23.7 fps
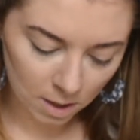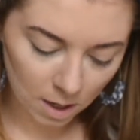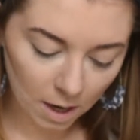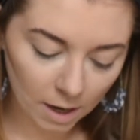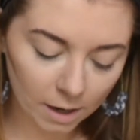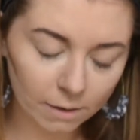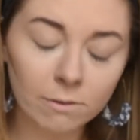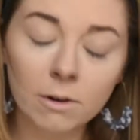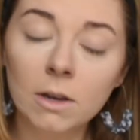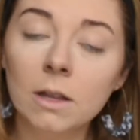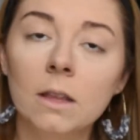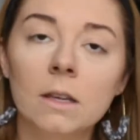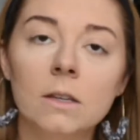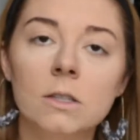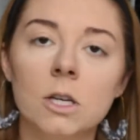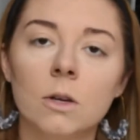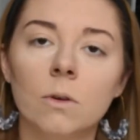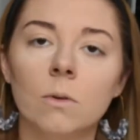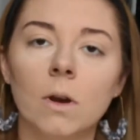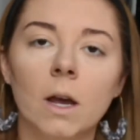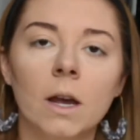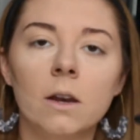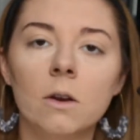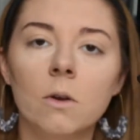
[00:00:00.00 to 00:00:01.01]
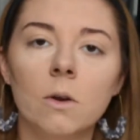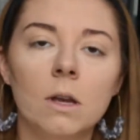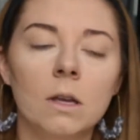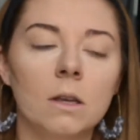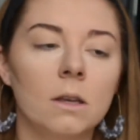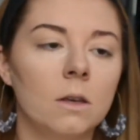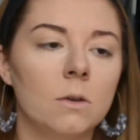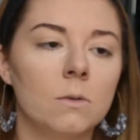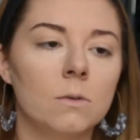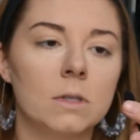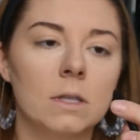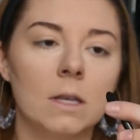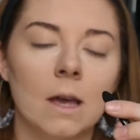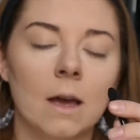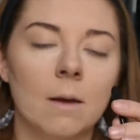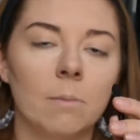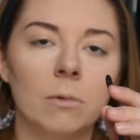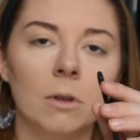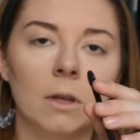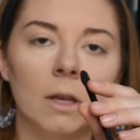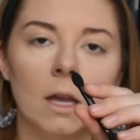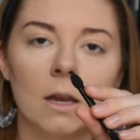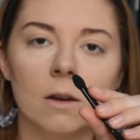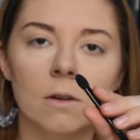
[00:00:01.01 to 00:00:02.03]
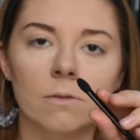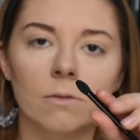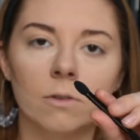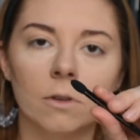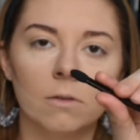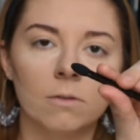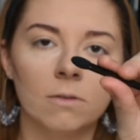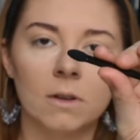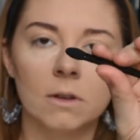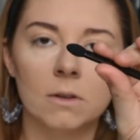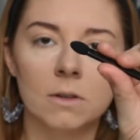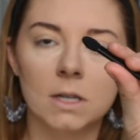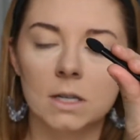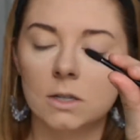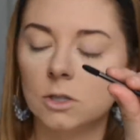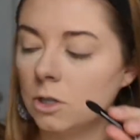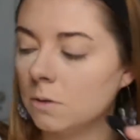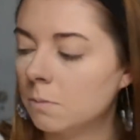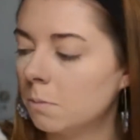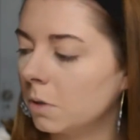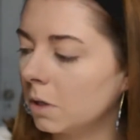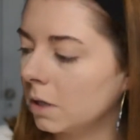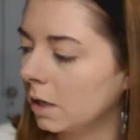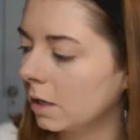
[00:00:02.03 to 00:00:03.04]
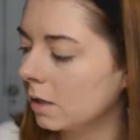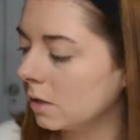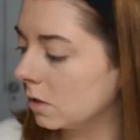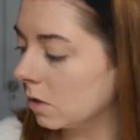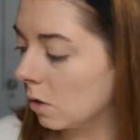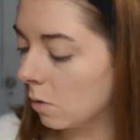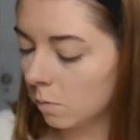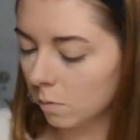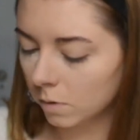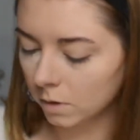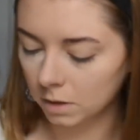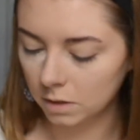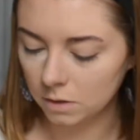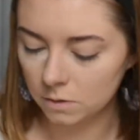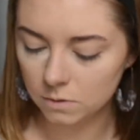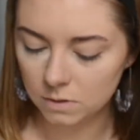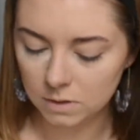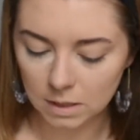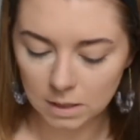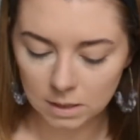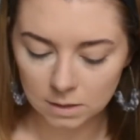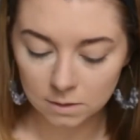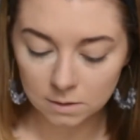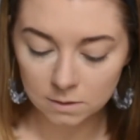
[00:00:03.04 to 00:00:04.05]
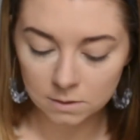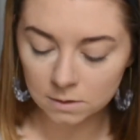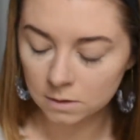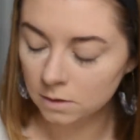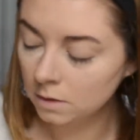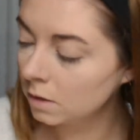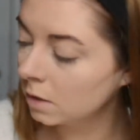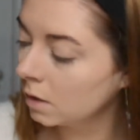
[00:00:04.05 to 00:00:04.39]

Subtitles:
I really don't. I know I use the applicator for the foundation, but I don't want to use this.